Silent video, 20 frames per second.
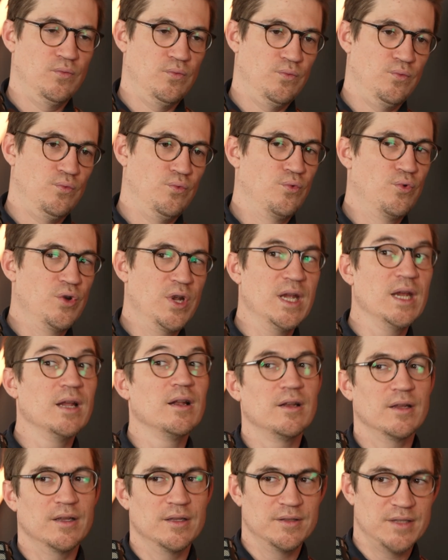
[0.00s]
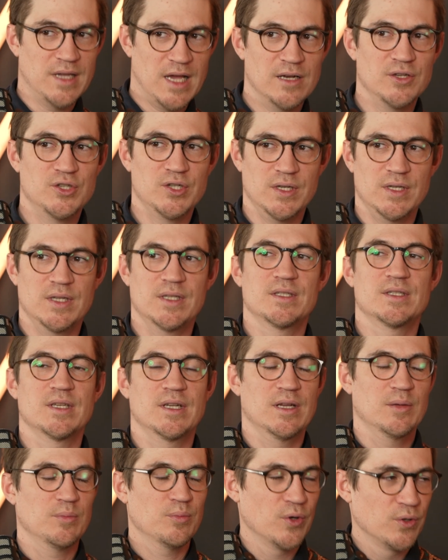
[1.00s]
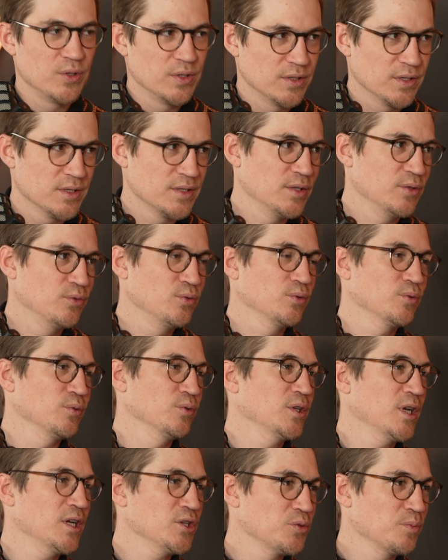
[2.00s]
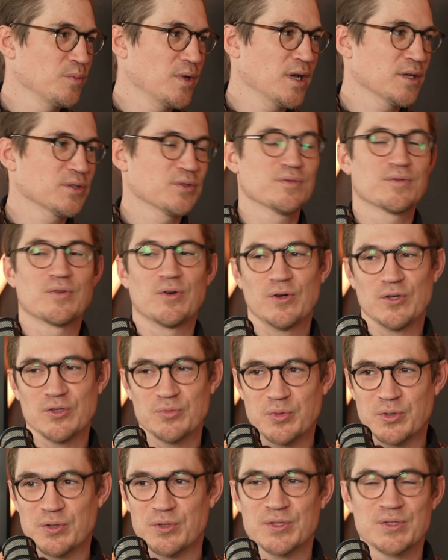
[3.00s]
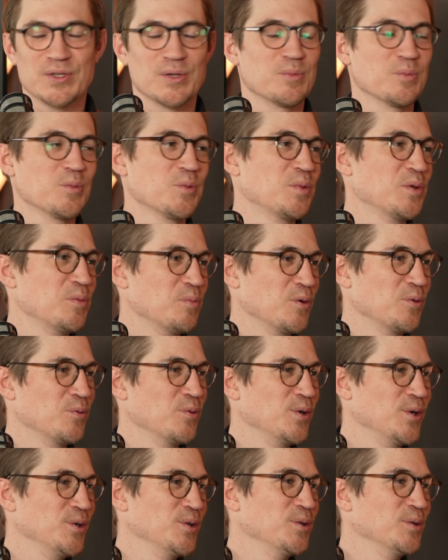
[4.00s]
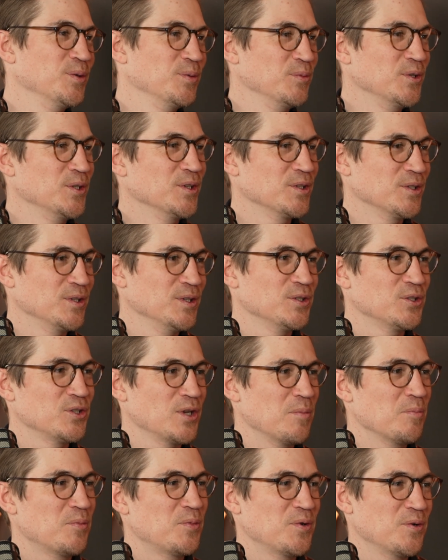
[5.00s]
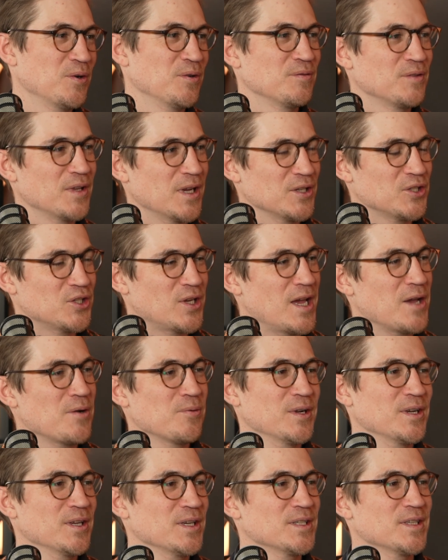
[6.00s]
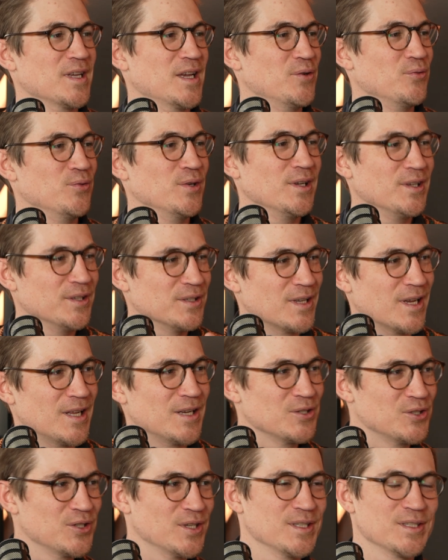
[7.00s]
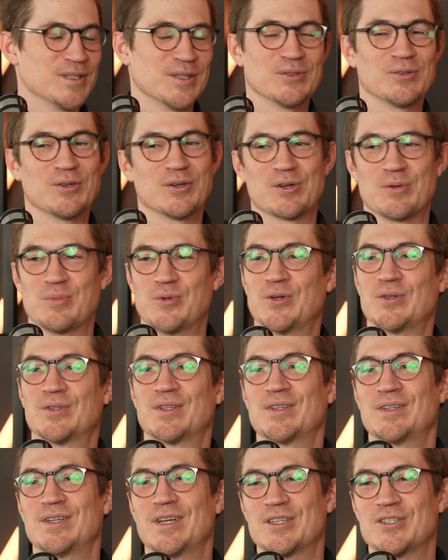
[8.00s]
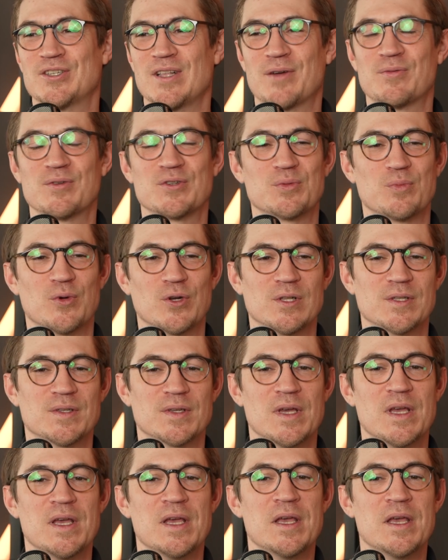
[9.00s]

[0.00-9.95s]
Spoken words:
real intelligence, and I'm putting this into quotation marks, of course, because some people will immediately jump off their chair when I say real intelligence and talk about large language models.